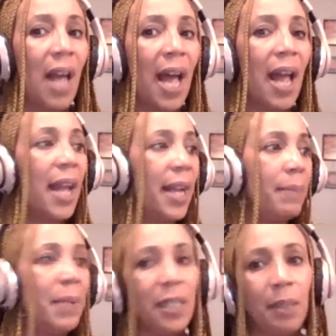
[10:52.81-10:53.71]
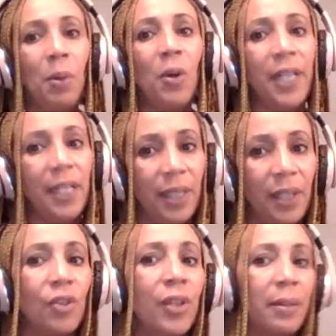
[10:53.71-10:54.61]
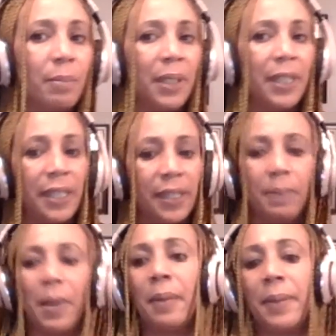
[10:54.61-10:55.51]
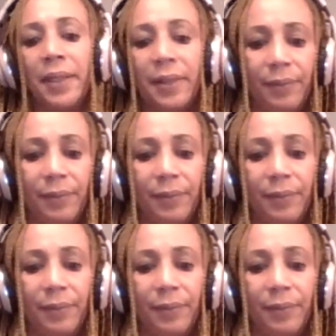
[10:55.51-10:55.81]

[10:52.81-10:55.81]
And I'm disappointed in the Trenton Police Department.